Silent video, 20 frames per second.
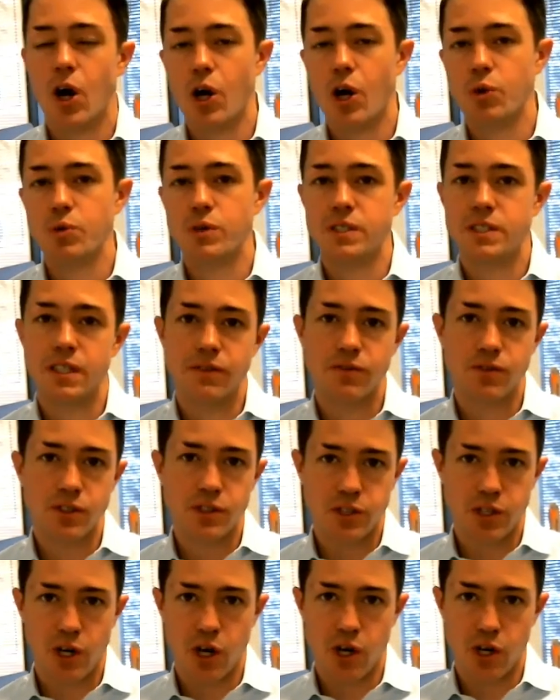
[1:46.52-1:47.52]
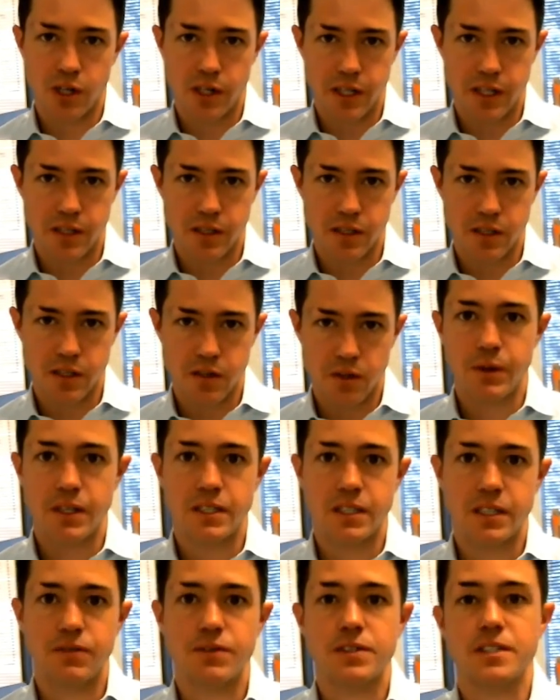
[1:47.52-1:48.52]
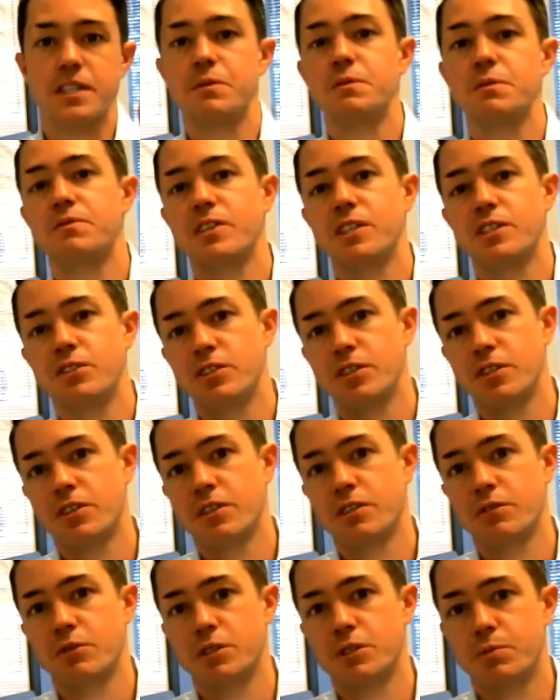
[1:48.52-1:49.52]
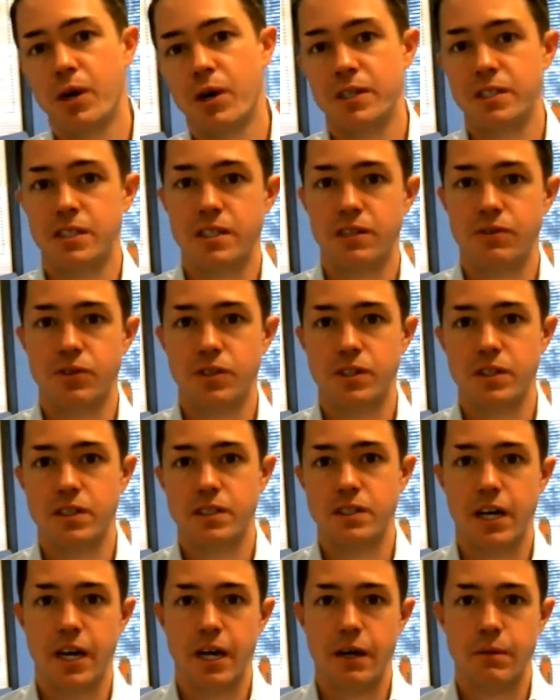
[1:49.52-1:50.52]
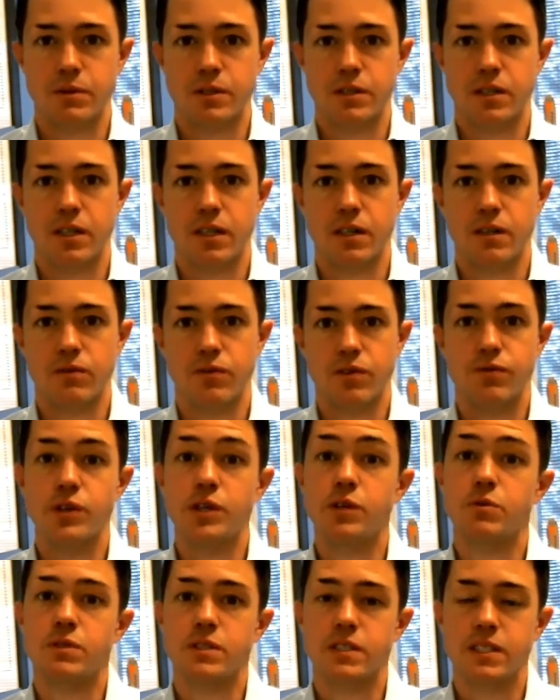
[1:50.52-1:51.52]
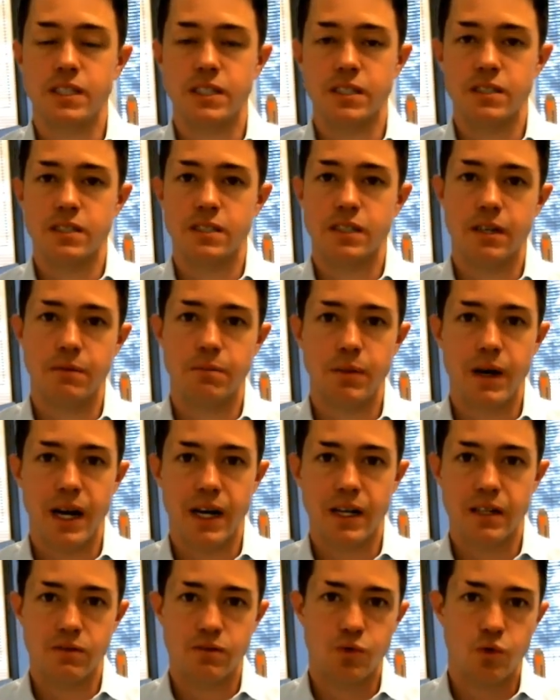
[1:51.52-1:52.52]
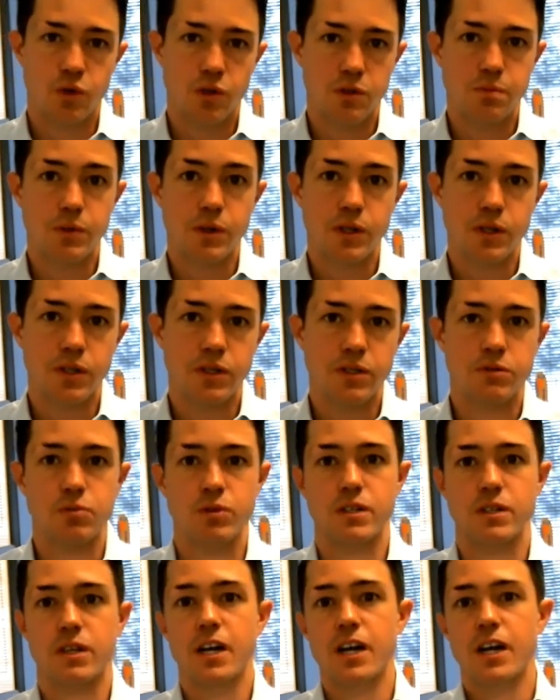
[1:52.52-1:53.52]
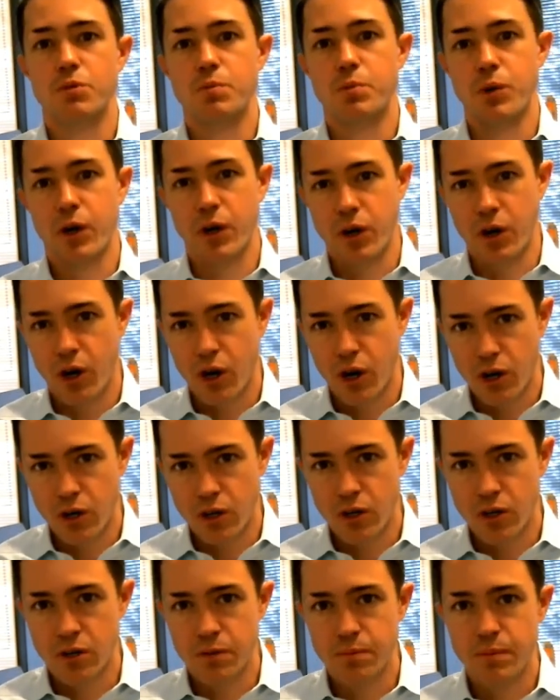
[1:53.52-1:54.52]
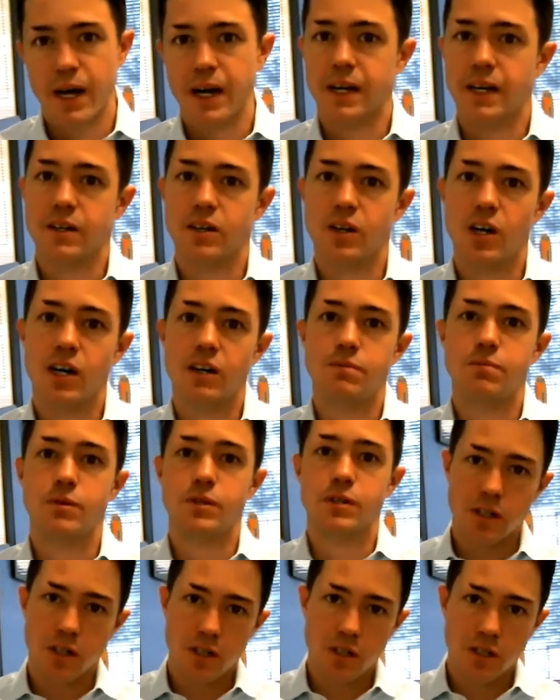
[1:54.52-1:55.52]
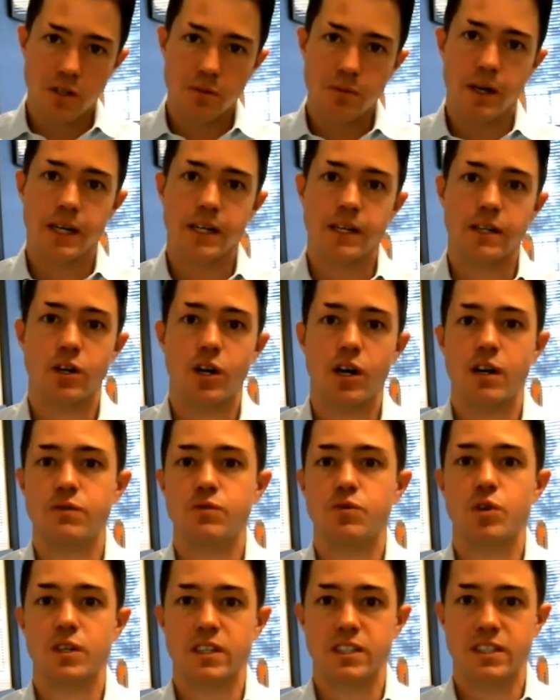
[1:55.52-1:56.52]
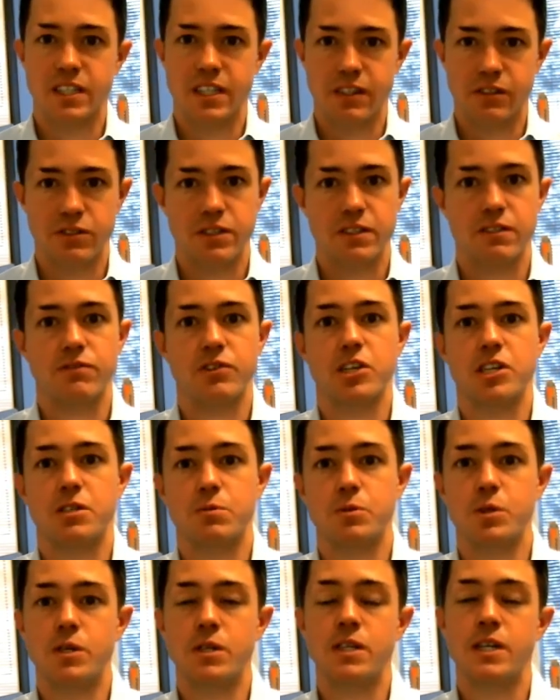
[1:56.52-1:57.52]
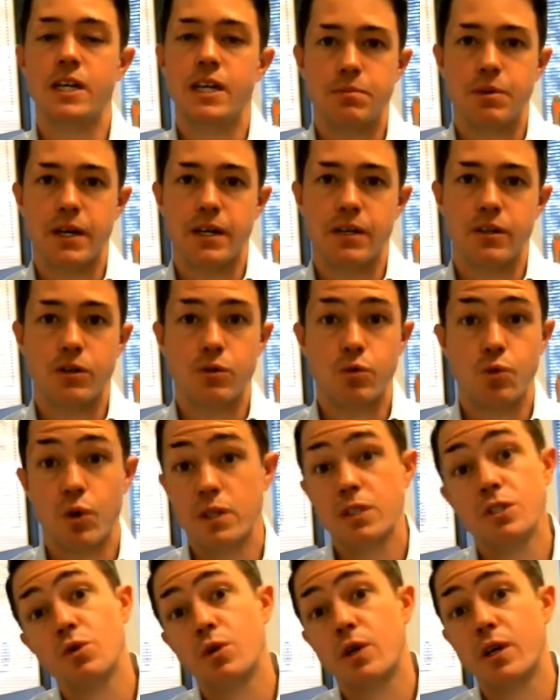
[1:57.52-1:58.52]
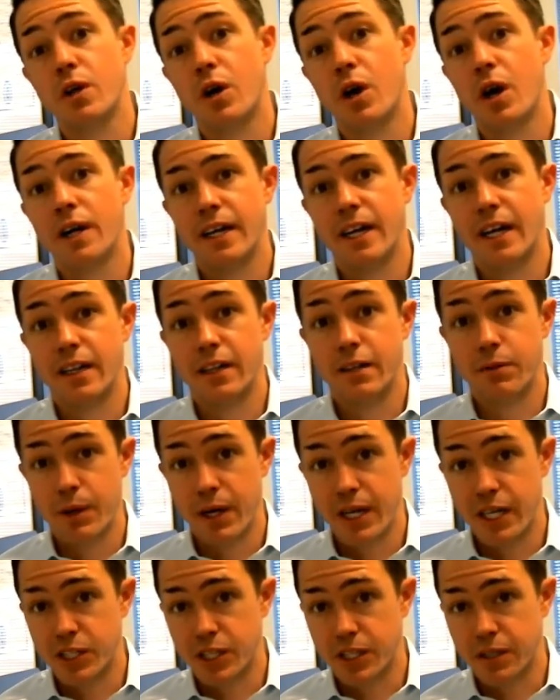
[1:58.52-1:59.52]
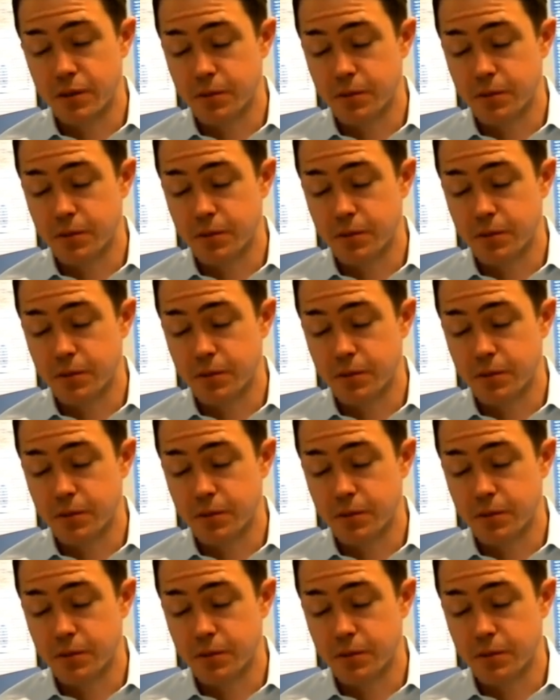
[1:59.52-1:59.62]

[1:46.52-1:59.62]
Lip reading: all with different targets. These different types of injuries are going to respond to different types of frequencies and back and forth pulls, where we're pulling harder, backing off, or continuously variable, depending on what's going on and the patient.